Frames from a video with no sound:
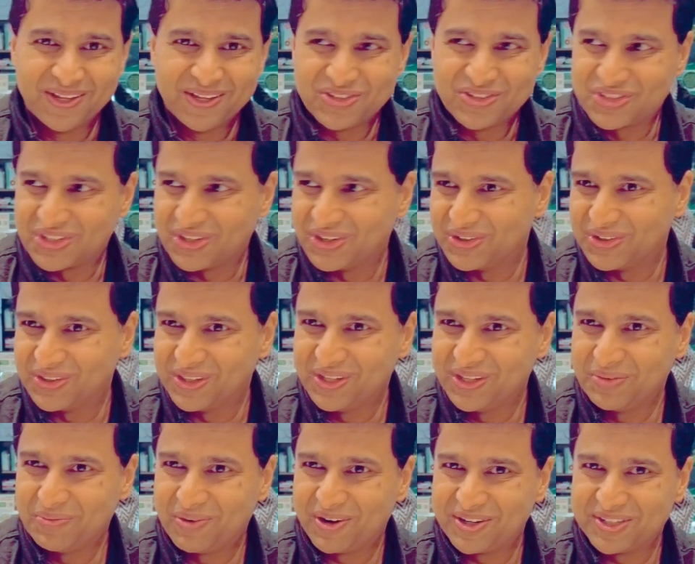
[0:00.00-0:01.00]
So a
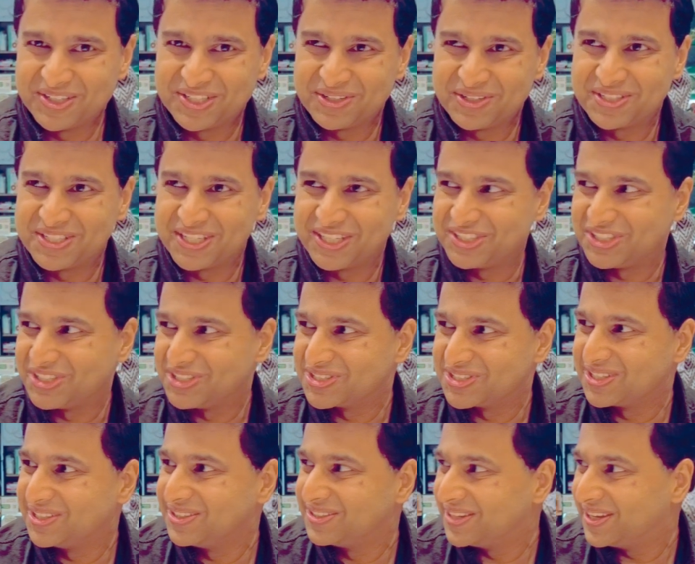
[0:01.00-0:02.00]
little more touches
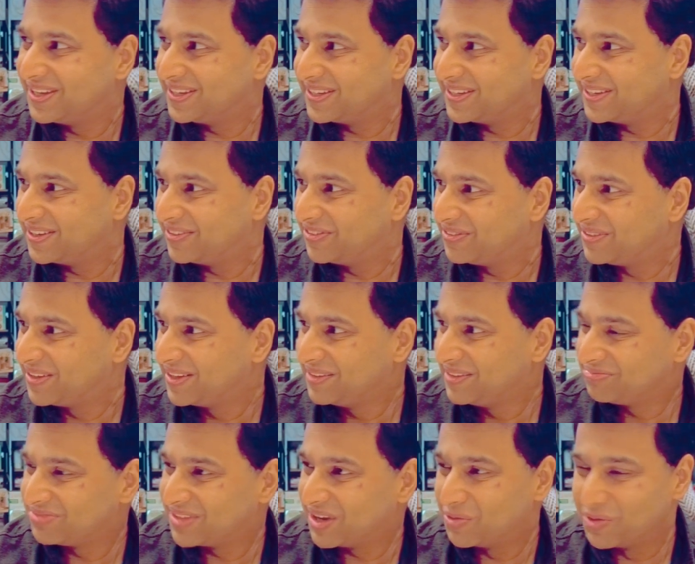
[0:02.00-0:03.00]

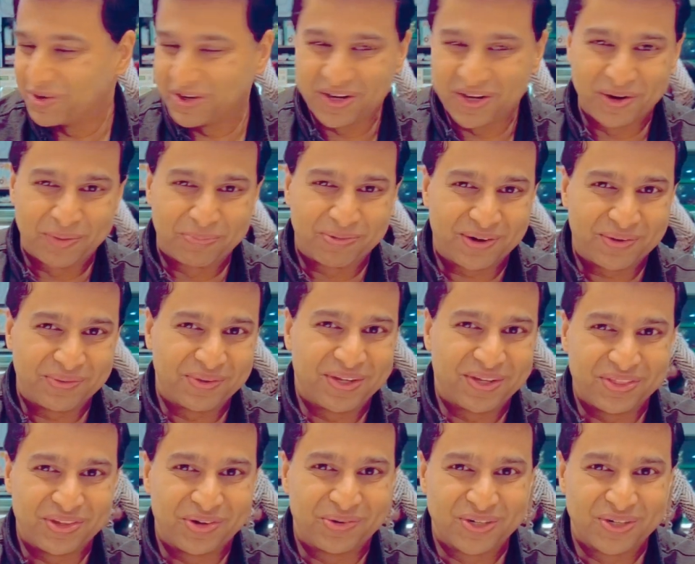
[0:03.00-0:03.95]
that weren't here probably in the